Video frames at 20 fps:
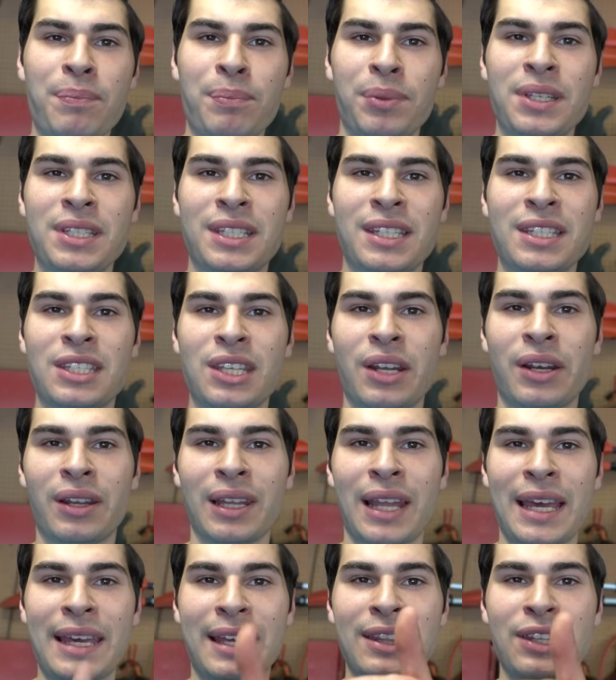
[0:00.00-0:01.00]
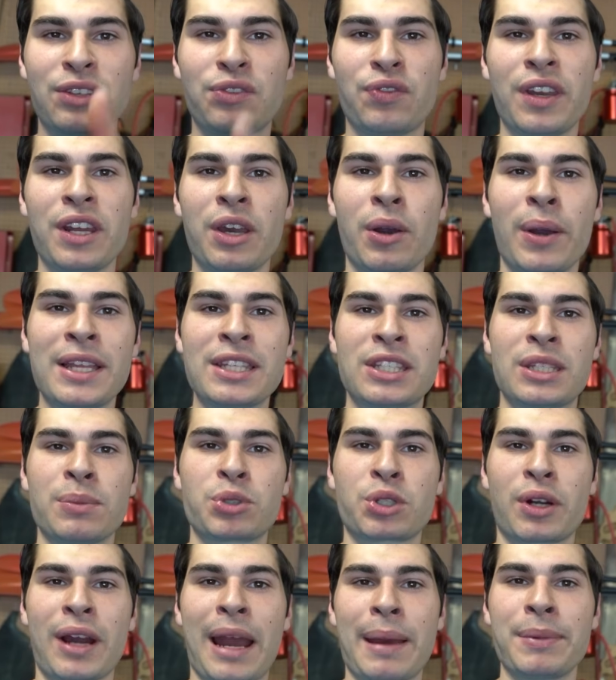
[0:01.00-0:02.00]
Please consider liking this video and
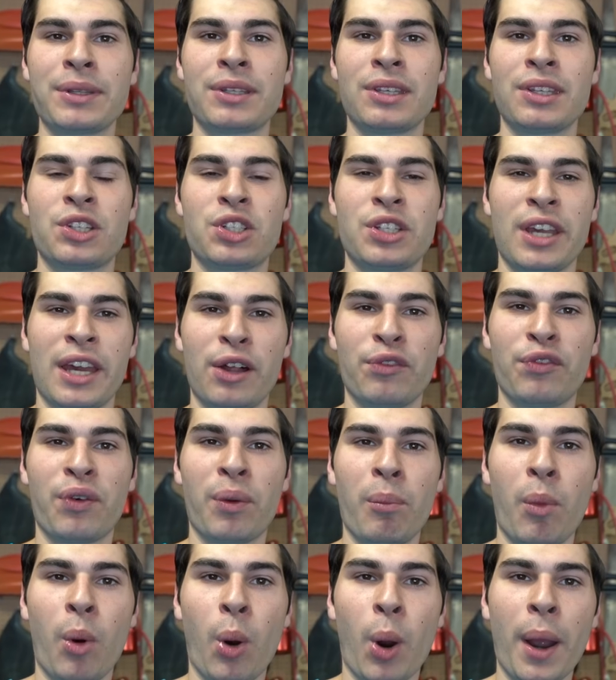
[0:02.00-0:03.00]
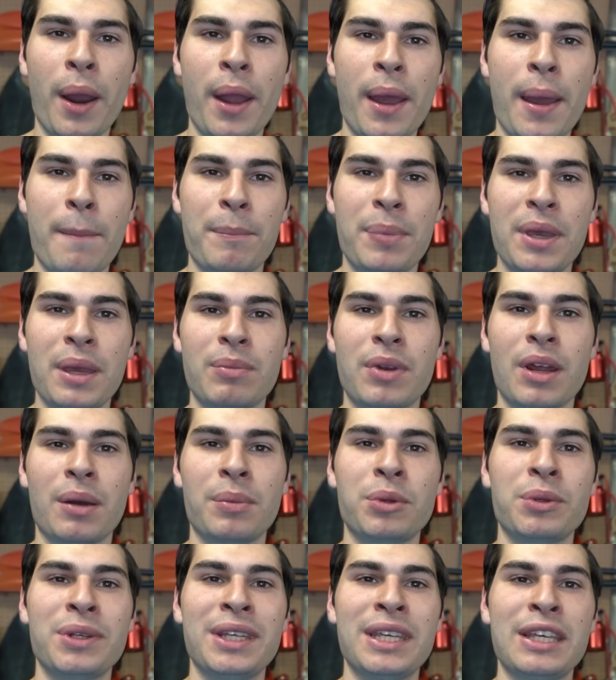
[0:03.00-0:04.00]
subscribing to the channel for more
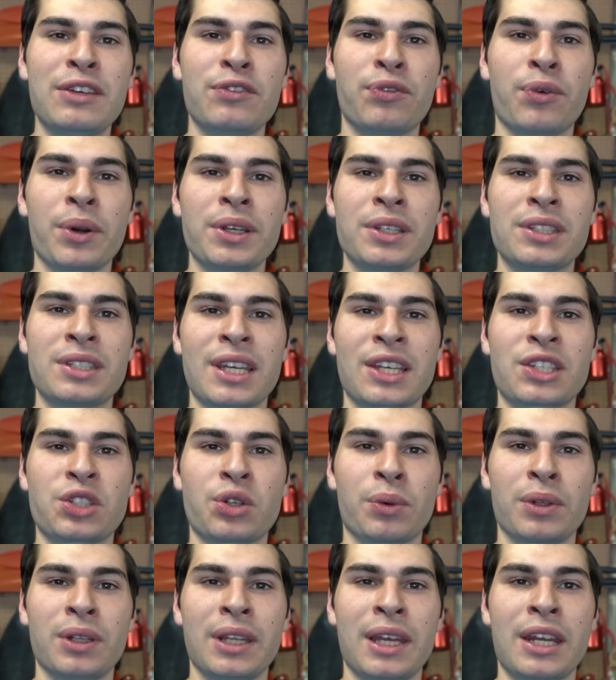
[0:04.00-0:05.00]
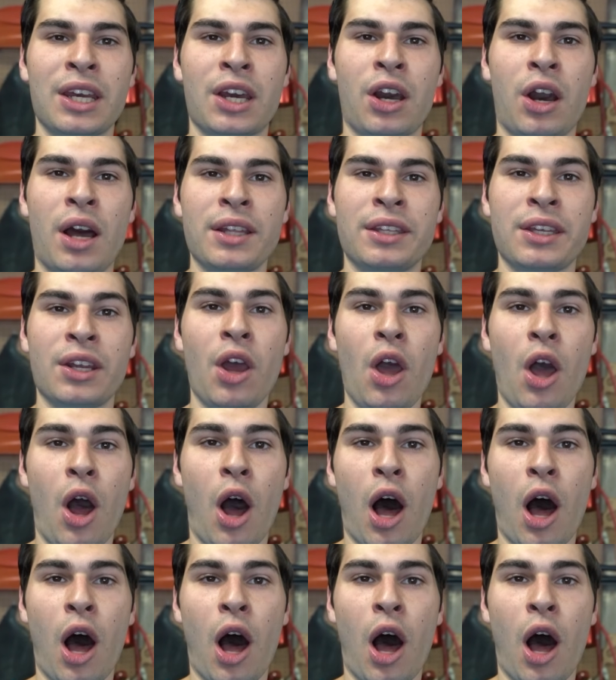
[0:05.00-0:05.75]
BMW and E46 related content.